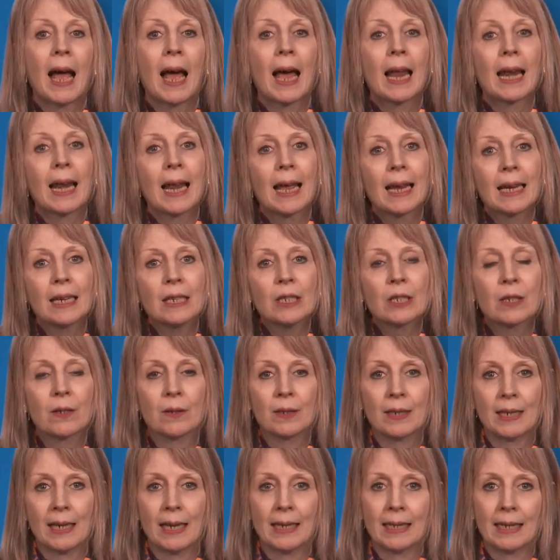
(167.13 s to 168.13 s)
aligned to
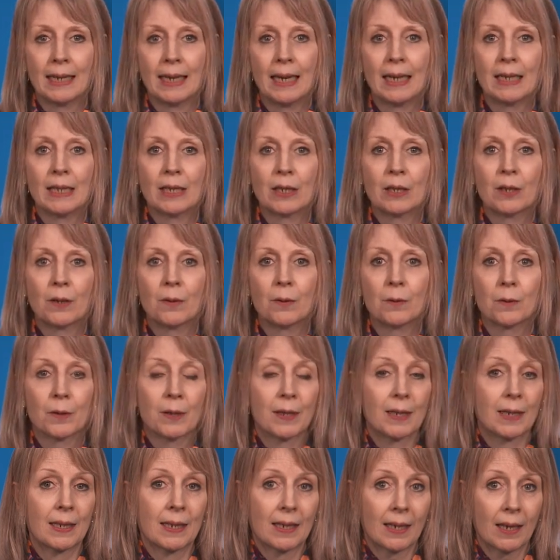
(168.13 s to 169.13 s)
a dedicated
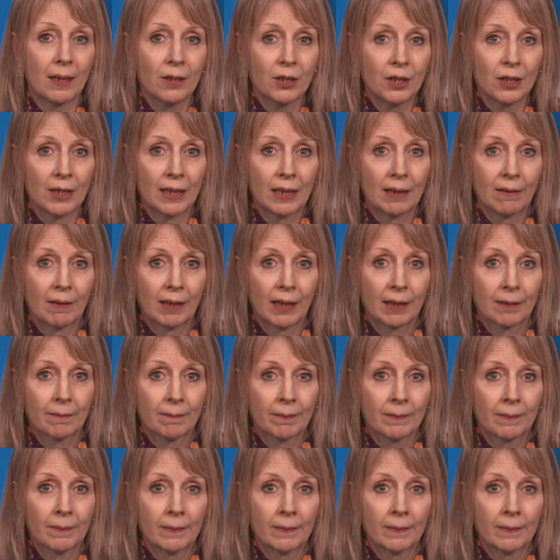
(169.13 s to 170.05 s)
course discussion area.